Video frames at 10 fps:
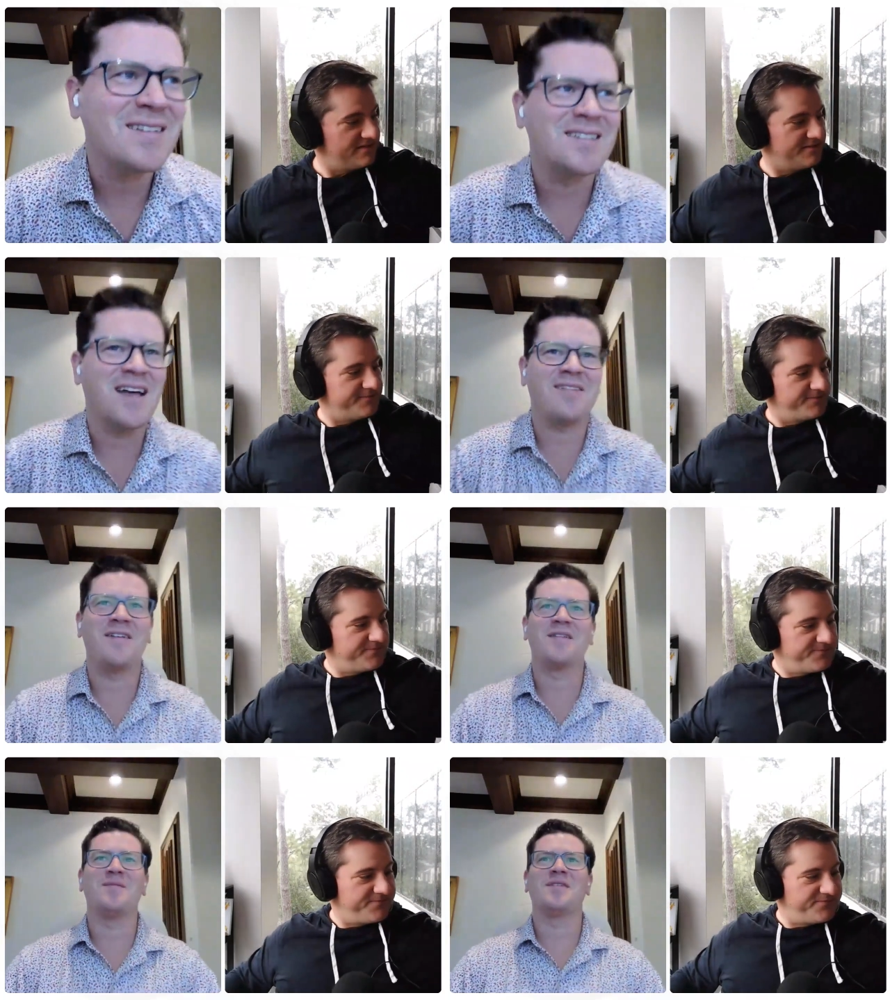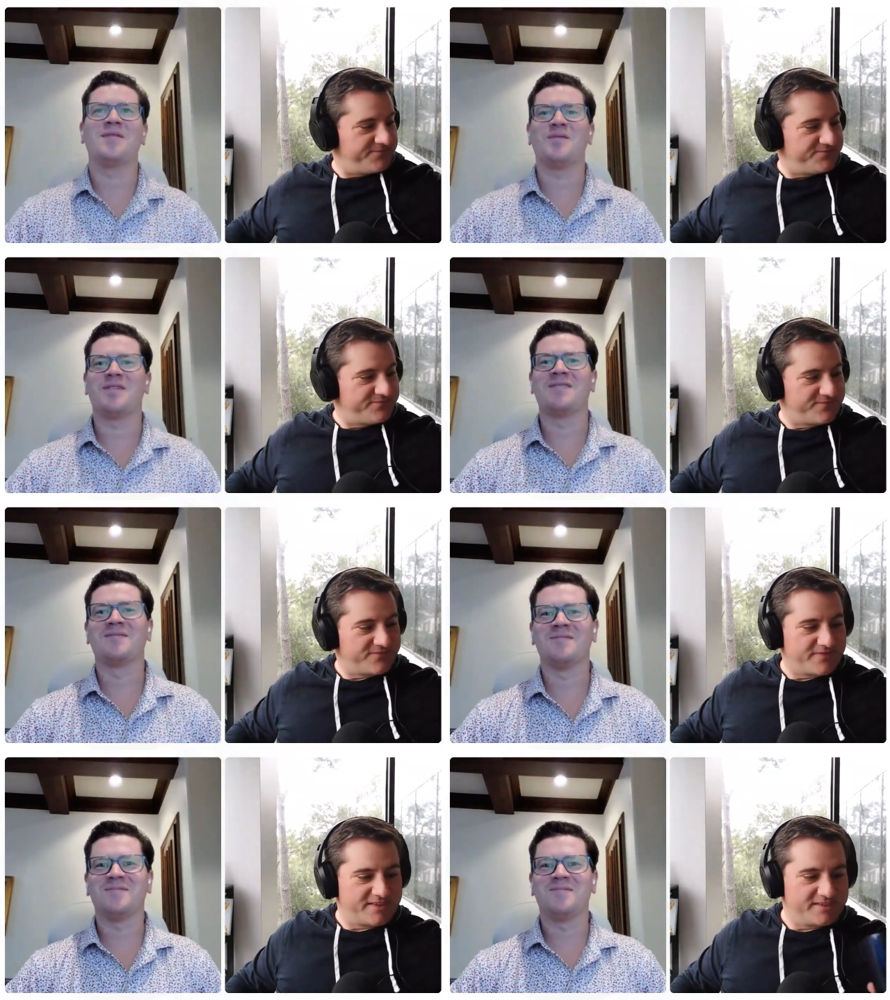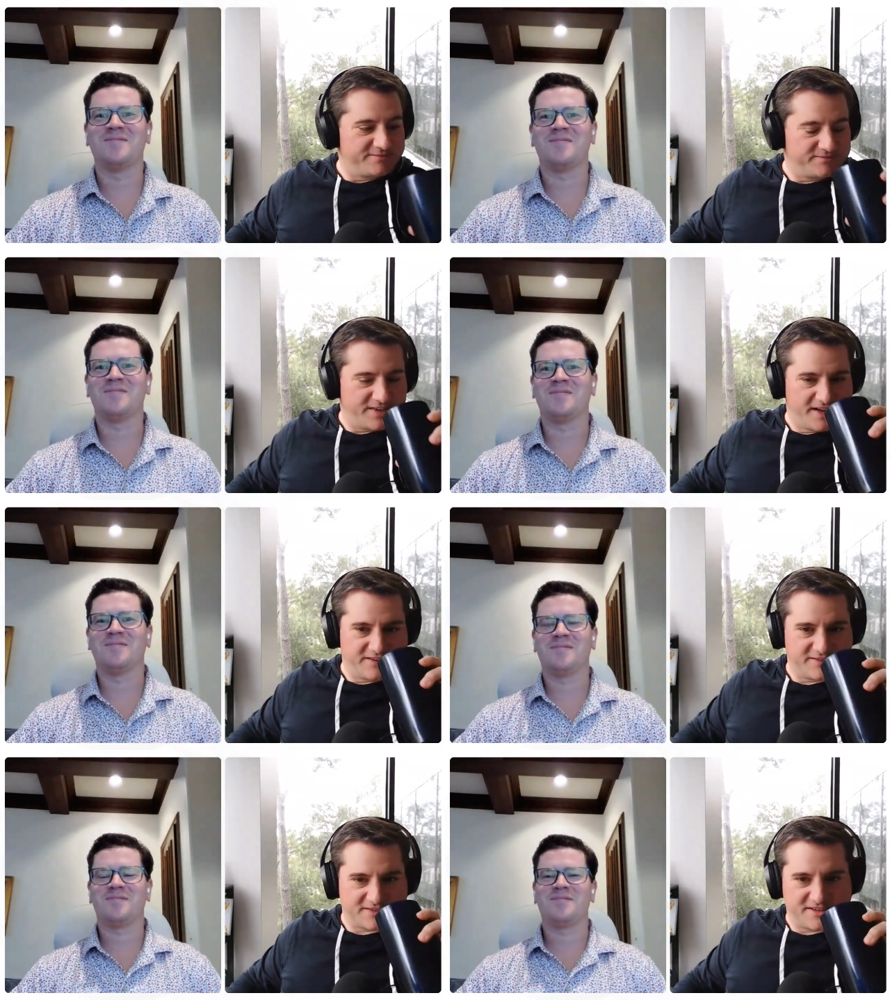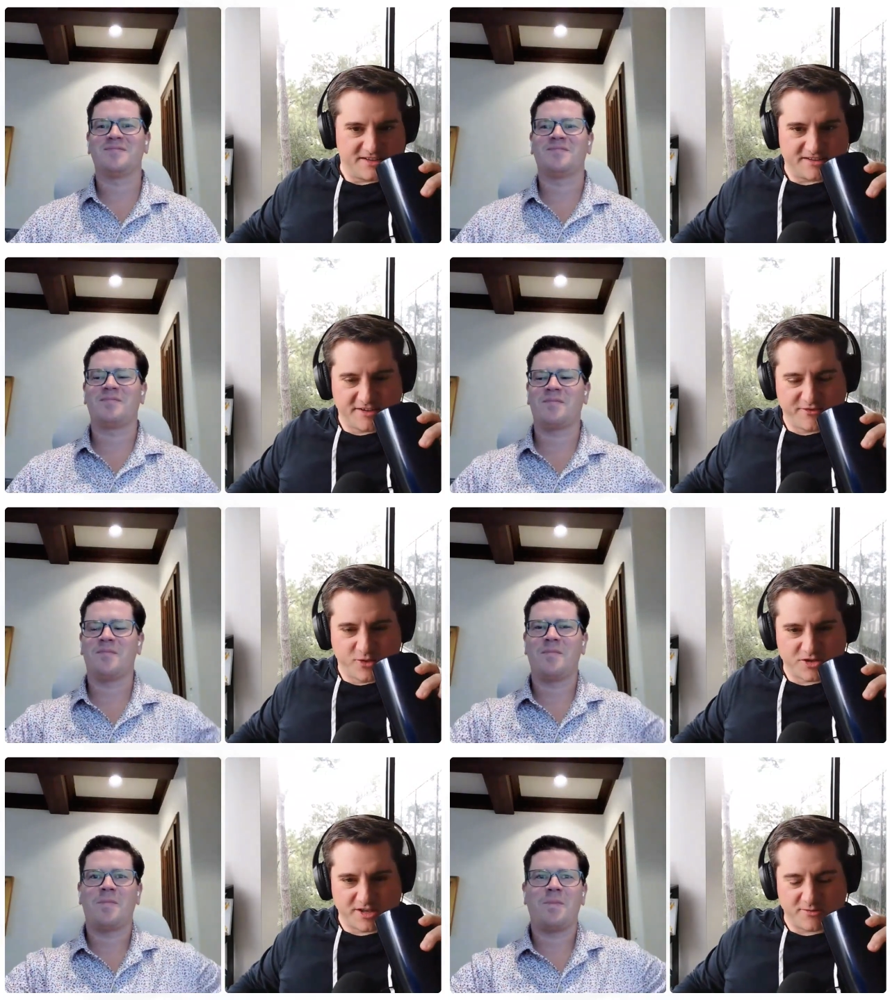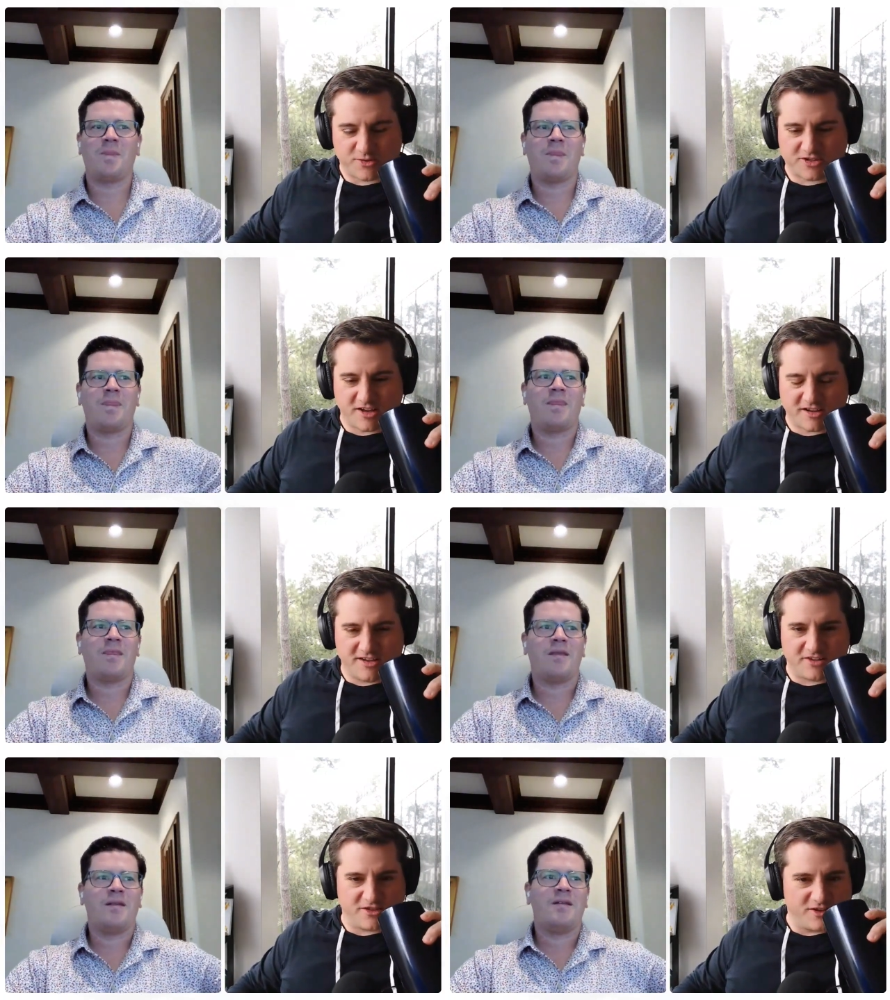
Speaker 1: it's not available anymore
Speaker 2: yeah, it's it's unfortunate. We're stuck here in the